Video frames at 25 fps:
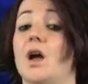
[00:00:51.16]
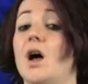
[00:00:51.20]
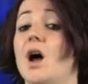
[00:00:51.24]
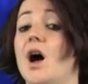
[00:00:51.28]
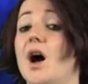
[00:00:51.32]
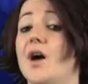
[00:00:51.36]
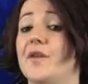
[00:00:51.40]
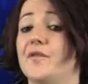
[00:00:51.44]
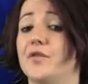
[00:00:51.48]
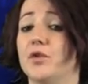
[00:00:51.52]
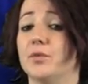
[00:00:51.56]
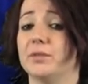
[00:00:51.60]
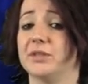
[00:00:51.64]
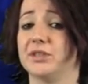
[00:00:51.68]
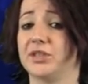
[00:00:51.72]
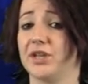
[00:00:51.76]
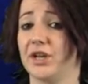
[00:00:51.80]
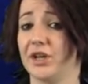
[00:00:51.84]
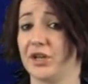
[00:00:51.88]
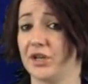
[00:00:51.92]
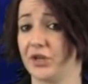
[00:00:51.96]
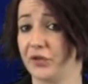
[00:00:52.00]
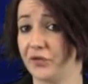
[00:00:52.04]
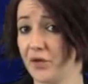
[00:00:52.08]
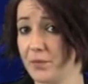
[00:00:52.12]
A former
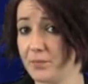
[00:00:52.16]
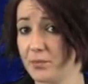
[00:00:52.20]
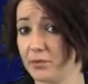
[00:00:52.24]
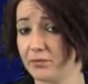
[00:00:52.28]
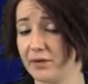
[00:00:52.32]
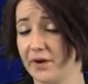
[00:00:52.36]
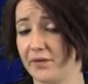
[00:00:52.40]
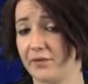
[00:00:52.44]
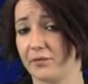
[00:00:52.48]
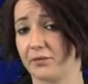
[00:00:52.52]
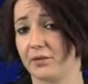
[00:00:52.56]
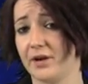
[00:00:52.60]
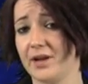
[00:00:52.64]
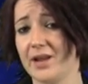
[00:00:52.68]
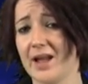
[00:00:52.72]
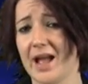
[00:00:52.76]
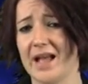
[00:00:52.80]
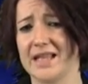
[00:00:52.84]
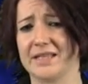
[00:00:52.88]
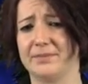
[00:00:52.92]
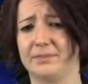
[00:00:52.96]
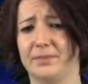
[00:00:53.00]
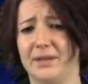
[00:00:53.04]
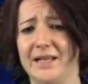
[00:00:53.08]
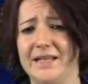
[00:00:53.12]
Turkish football referee has
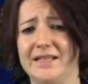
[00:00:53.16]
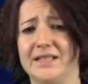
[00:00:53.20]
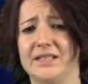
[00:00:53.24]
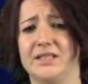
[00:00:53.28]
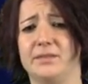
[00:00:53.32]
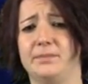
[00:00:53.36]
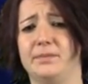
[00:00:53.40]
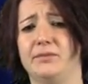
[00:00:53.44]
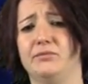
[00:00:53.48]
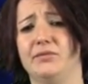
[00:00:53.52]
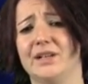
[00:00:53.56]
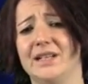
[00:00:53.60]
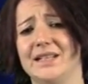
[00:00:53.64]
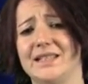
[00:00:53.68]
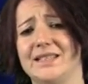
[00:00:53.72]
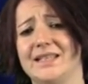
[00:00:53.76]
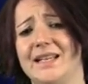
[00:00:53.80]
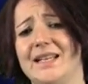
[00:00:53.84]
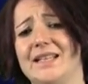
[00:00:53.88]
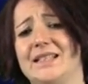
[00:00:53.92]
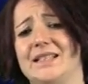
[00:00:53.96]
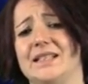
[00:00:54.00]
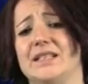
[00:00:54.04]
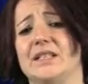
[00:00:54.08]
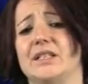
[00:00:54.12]
pleaded to be
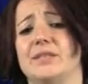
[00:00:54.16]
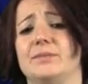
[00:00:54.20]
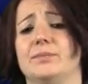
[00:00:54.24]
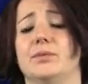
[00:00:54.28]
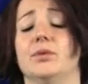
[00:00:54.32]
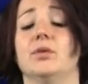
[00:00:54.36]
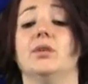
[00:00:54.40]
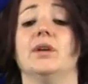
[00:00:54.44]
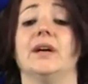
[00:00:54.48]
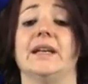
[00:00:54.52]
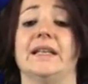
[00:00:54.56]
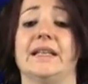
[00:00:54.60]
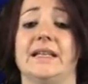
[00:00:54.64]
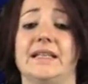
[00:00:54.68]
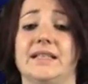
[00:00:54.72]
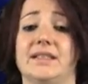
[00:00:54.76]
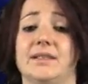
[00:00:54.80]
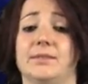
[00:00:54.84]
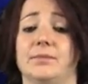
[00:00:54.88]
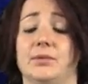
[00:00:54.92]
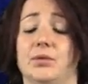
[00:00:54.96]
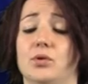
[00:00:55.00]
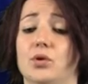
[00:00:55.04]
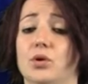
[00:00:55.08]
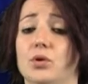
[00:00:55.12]
reinstated in the sport at an
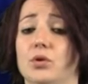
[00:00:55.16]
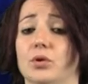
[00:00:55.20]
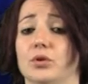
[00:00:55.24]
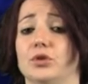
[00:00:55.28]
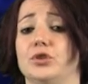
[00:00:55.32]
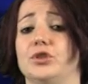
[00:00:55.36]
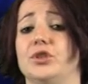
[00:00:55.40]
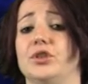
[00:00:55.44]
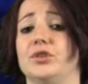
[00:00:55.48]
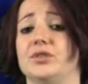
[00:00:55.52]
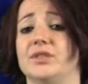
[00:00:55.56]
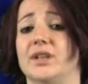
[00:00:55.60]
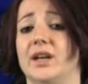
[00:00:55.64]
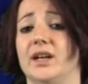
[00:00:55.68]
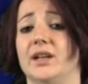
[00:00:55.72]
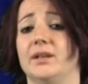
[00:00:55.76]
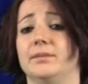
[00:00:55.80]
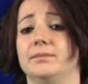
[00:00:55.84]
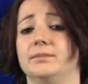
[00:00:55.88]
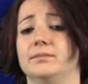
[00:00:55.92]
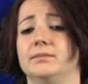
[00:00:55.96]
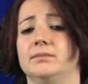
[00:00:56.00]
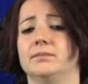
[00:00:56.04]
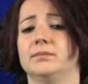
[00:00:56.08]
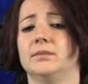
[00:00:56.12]
Istanbul court on Tuesday.
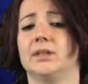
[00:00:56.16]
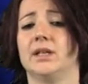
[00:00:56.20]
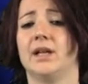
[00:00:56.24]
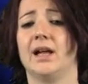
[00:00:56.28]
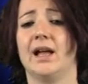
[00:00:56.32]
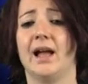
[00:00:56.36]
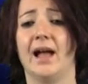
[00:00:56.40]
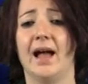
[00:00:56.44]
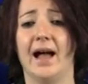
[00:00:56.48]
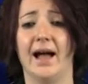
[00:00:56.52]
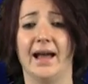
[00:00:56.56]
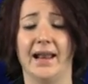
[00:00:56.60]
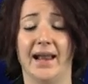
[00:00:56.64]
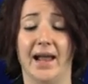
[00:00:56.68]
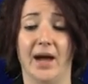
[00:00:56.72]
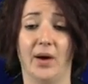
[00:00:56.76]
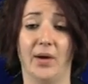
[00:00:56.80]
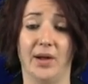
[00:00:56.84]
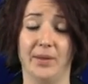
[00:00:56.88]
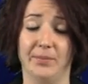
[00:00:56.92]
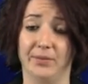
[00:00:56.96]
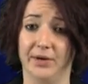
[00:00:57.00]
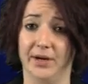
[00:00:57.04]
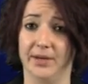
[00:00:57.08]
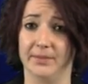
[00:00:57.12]
Halil
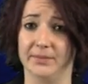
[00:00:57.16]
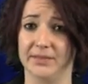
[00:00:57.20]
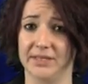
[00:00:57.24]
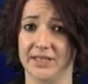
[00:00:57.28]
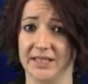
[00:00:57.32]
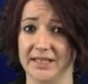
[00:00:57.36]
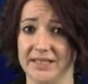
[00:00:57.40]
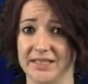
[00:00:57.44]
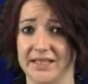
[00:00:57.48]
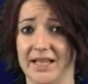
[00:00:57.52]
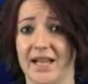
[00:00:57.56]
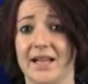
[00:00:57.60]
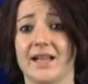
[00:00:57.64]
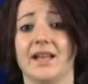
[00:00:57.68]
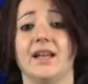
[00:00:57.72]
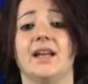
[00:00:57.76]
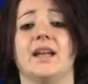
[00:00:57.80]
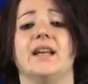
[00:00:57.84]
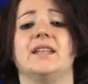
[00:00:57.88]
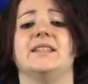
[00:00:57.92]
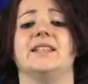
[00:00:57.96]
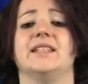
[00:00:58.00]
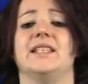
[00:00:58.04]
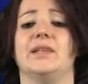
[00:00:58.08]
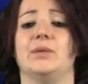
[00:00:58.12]
Ibrahim Dincdag
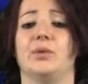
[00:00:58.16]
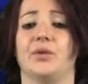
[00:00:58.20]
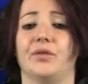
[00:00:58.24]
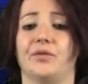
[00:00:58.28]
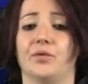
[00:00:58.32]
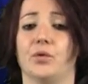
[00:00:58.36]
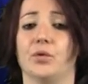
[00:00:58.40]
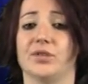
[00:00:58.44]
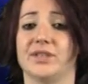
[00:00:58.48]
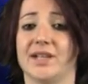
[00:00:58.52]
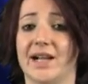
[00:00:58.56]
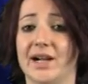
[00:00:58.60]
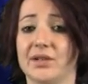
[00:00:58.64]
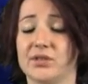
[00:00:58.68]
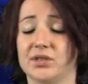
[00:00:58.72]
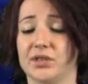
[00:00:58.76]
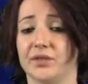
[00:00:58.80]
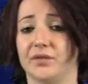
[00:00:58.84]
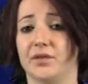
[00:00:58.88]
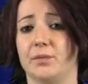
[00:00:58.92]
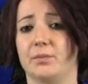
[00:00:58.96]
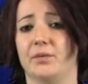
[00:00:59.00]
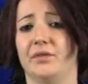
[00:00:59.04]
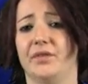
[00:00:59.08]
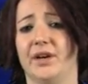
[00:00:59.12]
says he was forced out of the
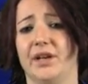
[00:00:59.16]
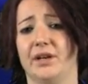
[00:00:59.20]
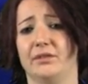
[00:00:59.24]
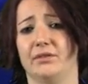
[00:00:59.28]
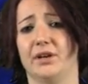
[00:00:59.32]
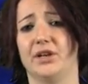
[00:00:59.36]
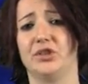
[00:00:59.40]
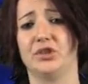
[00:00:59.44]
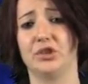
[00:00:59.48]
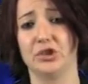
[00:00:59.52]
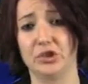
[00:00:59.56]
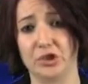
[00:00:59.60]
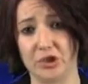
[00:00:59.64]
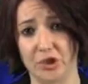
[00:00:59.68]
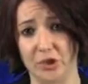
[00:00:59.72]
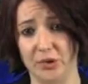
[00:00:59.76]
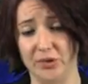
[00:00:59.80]
Football Federation two